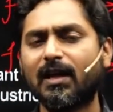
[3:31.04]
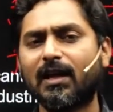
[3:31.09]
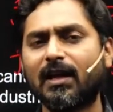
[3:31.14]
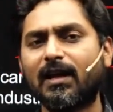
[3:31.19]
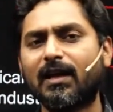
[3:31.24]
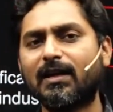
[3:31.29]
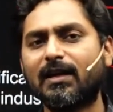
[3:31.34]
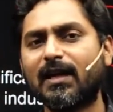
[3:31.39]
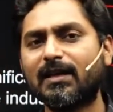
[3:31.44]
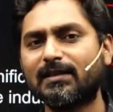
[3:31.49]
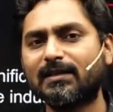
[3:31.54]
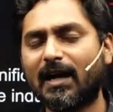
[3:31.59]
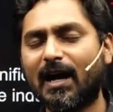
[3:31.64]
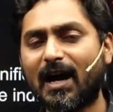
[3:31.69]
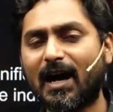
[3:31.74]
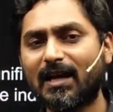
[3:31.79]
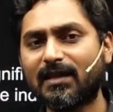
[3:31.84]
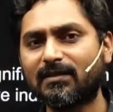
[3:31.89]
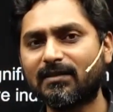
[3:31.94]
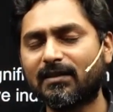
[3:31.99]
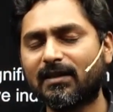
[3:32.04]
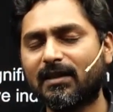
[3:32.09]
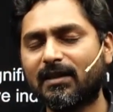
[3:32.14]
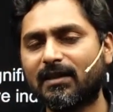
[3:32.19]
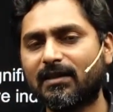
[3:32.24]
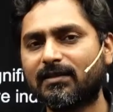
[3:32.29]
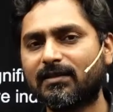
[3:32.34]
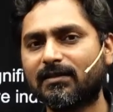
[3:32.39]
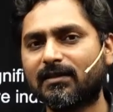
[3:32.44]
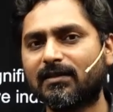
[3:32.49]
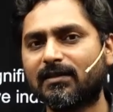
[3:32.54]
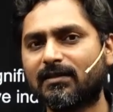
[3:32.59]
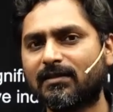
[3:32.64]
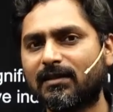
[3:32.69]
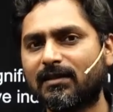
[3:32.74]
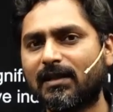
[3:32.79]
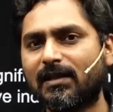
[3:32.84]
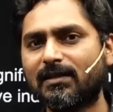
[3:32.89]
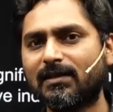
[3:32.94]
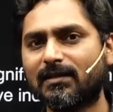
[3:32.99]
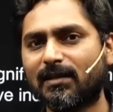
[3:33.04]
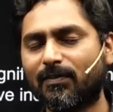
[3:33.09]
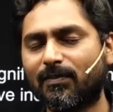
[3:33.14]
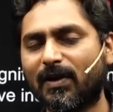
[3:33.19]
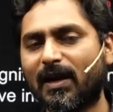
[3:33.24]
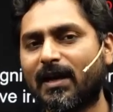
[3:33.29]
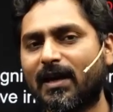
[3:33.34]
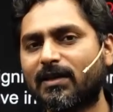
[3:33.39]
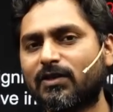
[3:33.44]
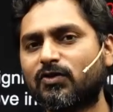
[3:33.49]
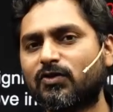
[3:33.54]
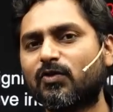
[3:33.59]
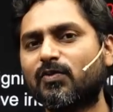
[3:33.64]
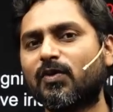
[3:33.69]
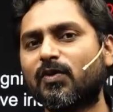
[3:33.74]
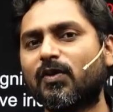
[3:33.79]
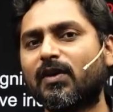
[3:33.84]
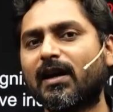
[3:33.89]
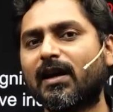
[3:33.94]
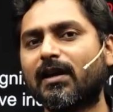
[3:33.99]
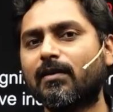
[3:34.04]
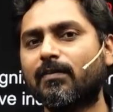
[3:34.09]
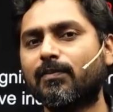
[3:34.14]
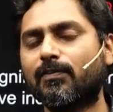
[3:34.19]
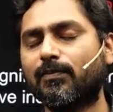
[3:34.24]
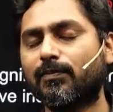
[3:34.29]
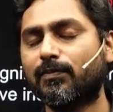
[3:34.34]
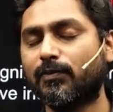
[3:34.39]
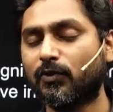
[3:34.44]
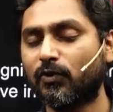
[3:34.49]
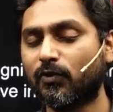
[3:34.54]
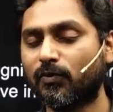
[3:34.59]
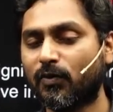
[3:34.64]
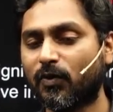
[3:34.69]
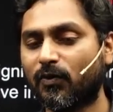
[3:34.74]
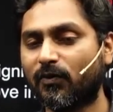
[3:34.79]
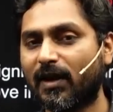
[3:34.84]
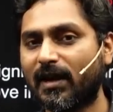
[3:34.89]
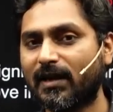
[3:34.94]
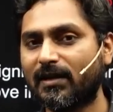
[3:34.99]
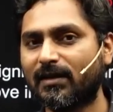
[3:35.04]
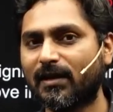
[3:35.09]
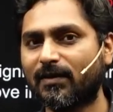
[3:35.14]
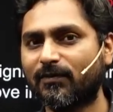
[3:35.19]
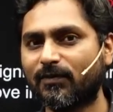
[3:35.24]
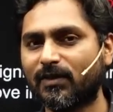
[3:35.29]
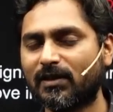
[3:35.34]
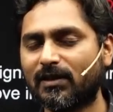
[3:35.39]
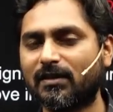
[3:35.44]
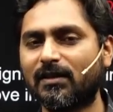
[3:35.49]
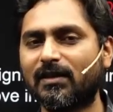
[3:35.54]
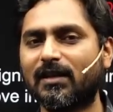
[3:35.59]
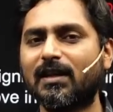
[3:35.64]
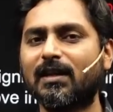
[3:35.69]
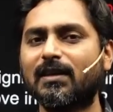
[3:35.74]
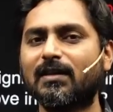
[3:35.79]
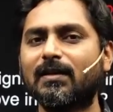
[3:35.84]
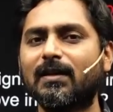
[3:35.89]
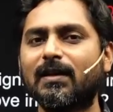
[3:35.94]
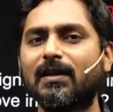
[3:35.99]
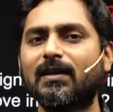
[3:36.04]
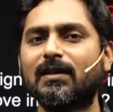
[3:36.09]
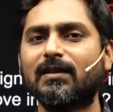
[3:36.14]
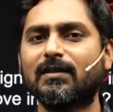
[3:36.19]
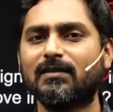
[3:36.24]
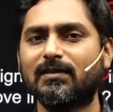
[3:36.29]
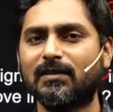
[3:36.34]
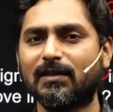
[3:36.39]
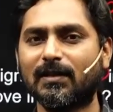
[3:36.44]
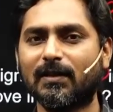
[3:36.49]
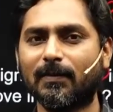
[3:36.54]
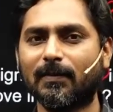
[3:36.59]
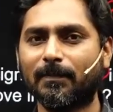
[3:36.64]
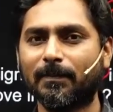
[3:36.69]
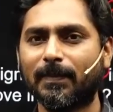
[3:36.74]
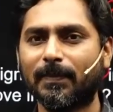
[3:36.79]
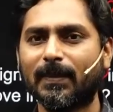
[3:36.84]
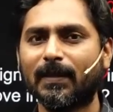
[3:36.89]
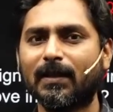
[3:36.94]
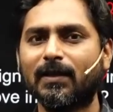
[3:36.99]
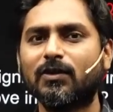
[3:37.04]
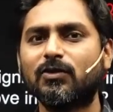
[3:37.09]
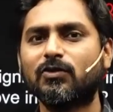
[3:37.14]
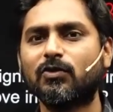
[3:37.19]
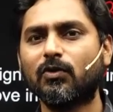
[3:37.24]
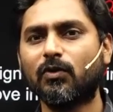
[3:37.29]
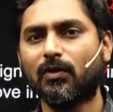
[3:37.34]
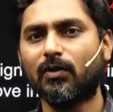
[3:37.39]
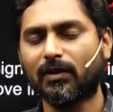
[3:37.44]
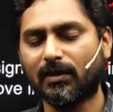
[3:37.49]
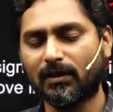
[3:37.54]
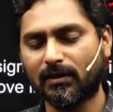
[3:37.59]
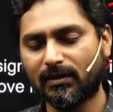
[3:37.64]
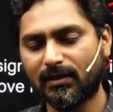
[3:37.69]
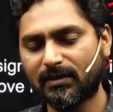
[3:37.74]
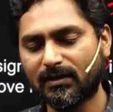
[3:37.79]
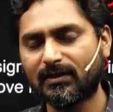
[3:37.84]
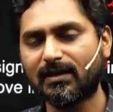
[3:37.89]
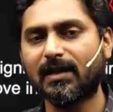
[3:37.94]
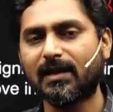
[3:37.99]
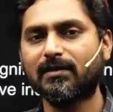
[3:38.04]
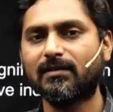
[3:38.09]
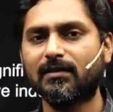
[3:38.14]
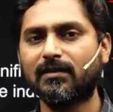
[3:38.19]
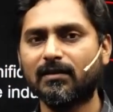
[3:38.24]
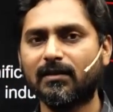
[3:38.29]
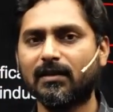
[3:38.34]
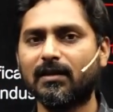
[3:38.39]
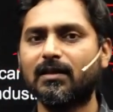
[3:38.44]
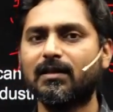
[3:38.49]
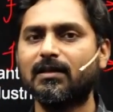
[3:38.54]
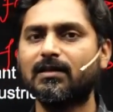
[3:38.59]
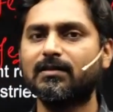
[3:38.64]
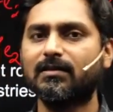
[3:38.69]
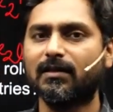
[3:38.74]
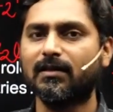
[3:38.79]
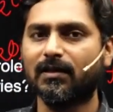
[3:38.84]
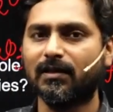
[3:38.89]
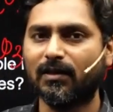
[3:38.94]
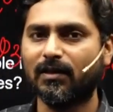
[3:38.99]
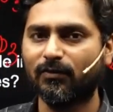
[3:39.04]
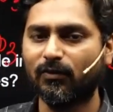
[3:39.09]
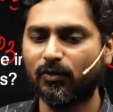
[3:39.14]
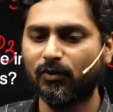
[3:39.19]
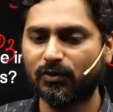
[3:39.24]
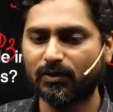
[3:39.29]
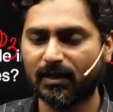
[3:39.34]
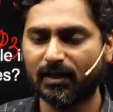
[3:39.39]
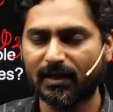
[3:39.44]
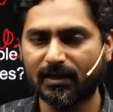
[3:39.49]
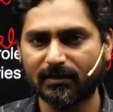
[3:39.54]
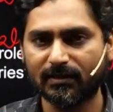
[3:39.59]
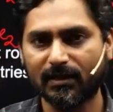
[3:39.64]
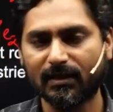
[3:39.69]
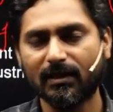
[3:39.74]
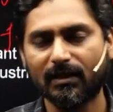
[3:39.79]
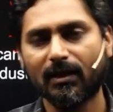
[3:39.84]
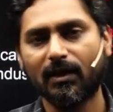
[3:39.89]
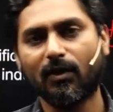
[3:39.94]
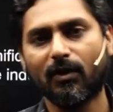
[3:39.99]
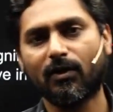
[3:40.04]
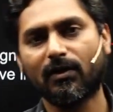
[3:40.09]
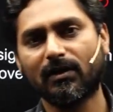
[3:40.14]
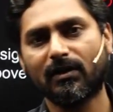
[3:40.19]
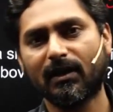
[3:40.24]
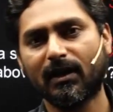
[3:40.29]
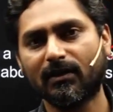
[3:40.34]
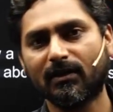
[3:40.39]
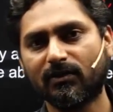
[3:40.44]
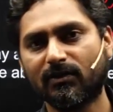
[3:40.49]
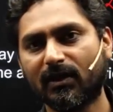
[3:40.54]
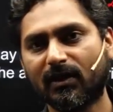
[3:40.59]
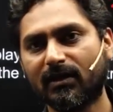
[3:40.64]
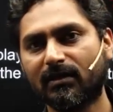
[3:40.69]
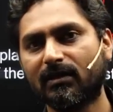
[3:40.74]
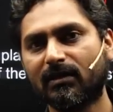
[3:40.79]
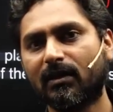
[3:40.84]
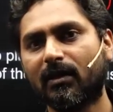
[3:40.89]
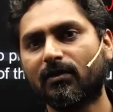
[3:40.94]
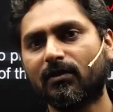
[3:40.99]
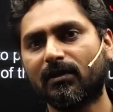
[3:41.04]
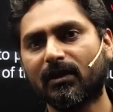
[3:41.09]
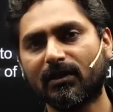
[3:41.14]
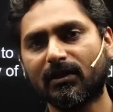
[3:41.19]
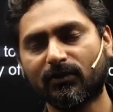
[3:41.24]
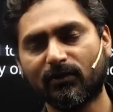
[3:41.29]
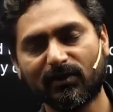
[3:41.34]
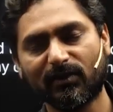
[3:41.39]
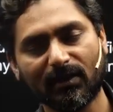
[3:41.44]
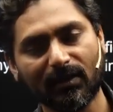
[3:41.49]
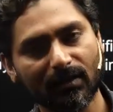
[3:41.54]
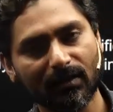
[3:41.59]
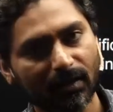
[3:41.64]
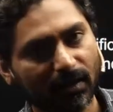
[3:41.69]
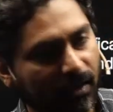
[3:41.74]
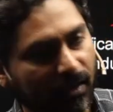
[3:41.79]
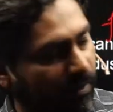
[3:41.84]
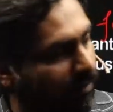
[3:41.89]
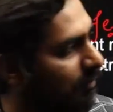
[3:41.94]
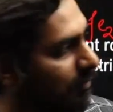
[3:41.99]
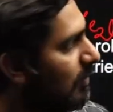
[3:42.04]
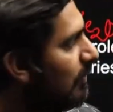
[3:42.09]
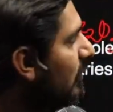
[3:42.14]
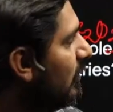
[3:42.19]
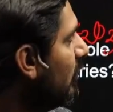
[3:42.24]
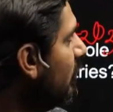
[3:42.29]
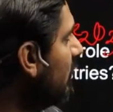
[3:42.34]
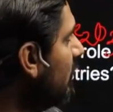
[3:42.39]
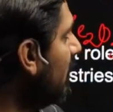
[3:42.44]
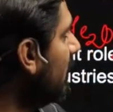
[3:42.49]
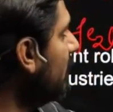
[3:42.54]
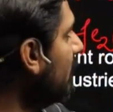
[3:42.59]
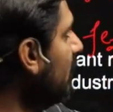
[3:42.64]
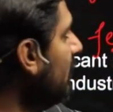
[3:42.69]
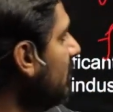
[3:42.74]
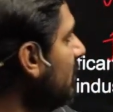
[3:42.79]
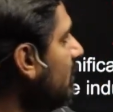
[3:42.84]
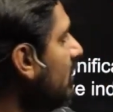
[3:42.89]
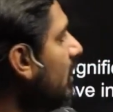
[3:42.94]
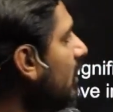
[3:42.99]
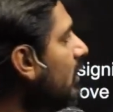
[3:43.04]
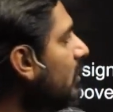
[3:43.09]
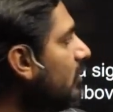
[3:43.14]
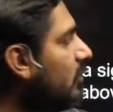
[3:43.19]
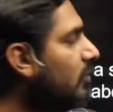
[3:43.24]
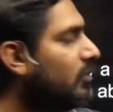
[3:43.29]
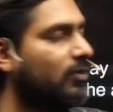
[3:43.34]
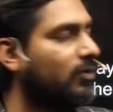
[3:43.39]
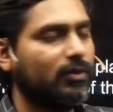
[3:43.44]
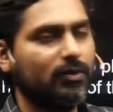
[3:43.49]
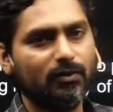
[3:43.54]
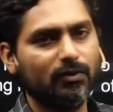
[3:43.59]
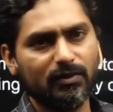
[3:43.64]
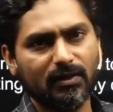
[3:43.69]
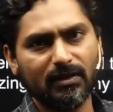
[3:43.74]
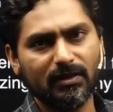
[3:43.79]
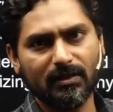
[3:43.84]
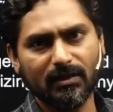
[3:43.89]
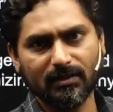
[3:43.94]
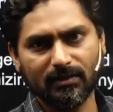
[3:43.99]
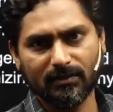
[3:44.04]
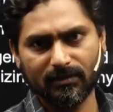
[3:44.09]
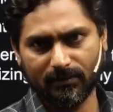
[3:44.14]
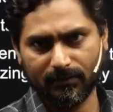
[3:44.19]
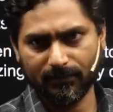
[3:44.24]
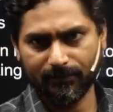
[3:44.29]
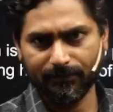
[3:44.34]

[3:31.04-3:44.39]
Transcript: it has asked its steel suppliers to, to provide them with green steel. So this sector is revolutionizing, or they are changing, or they are switching from using this to using this.